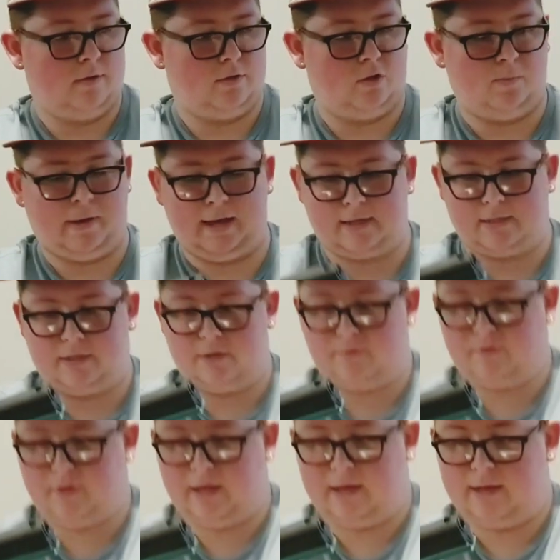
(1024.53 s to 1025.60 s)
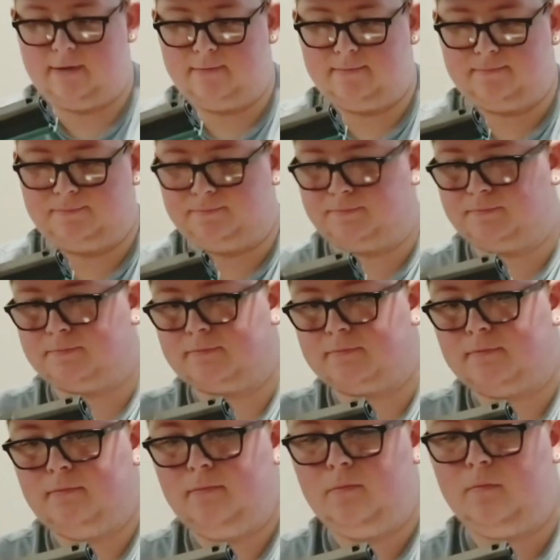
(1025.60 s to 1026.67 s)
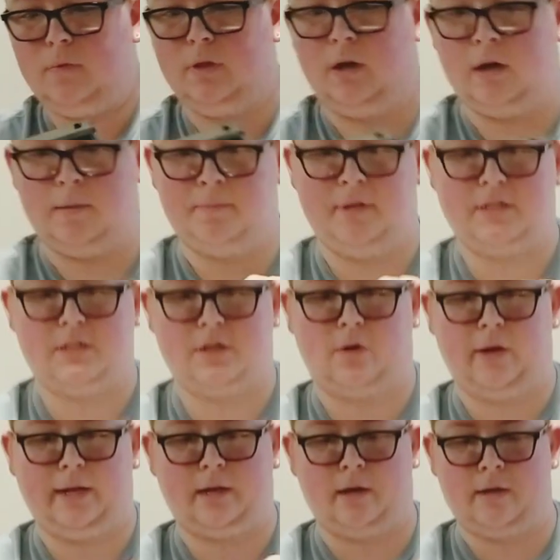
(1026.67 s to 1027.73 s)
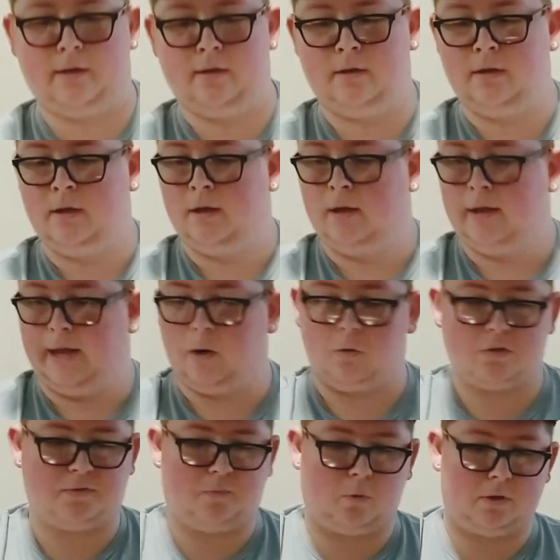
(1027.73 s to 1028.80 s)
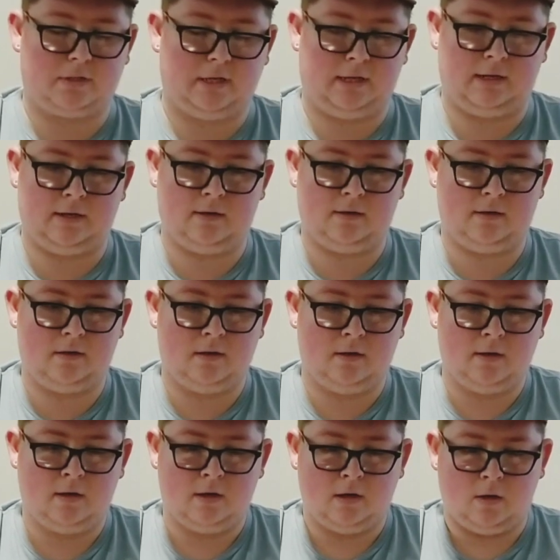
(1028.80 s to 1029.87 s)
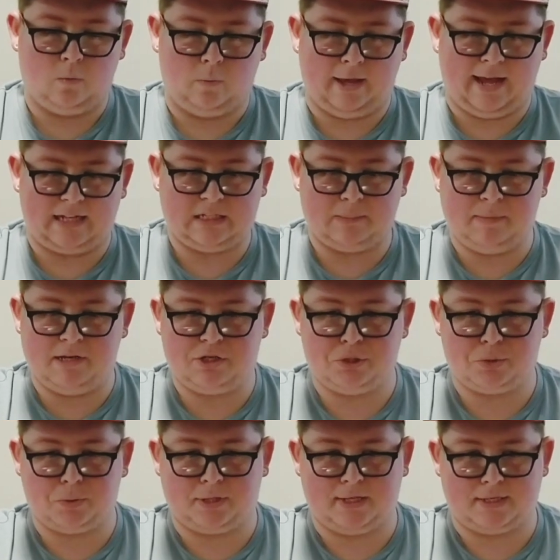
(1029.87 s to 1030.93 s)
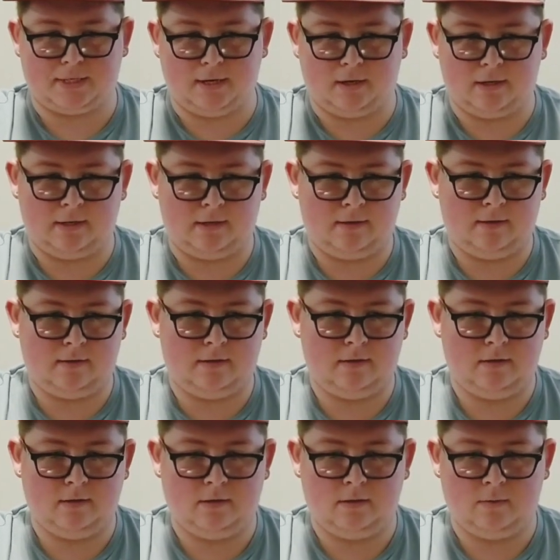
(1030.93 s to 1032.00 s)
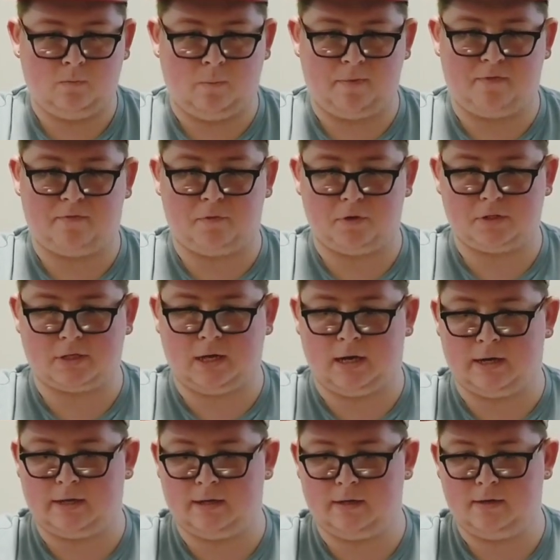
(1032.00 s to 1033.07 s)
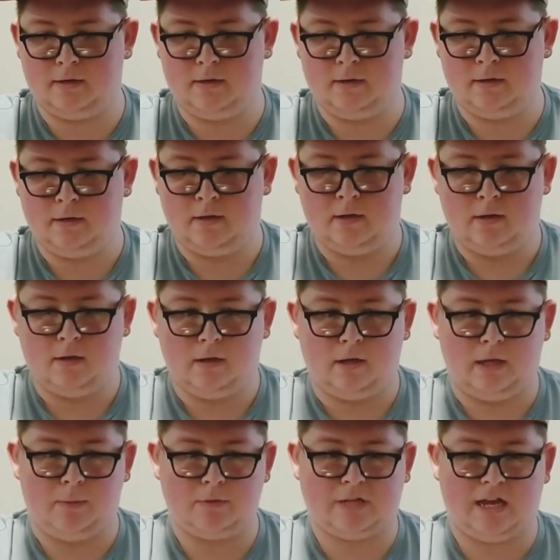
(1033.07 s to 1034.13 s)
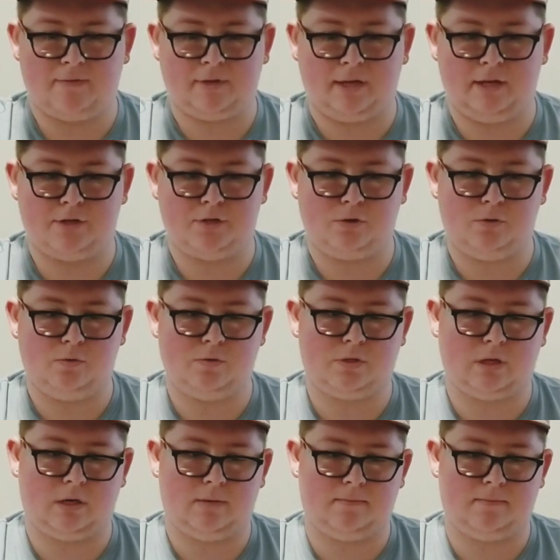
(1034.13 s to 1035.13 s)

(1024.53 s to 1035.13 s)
2 mags here for that. This is a great gun. It holds 14. We had some issues with this gun when we first got it. It was having issues